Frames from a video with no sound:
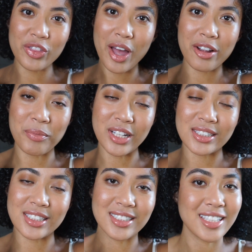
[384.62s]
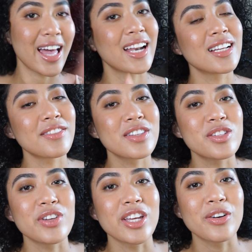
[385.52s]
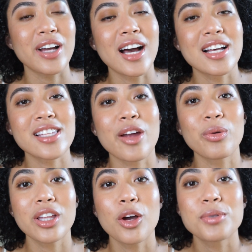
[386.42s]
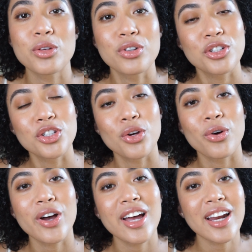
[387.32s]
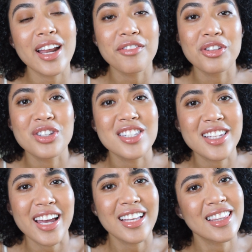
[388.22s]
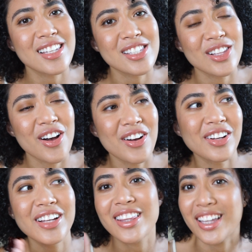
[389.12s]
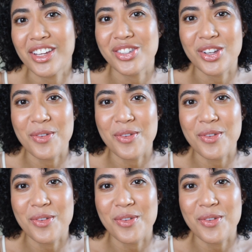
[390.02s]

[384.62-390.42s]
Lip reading: that brings us to the end of this video, guys. I really hope you enjoyed, and if you stayed this long, thank you so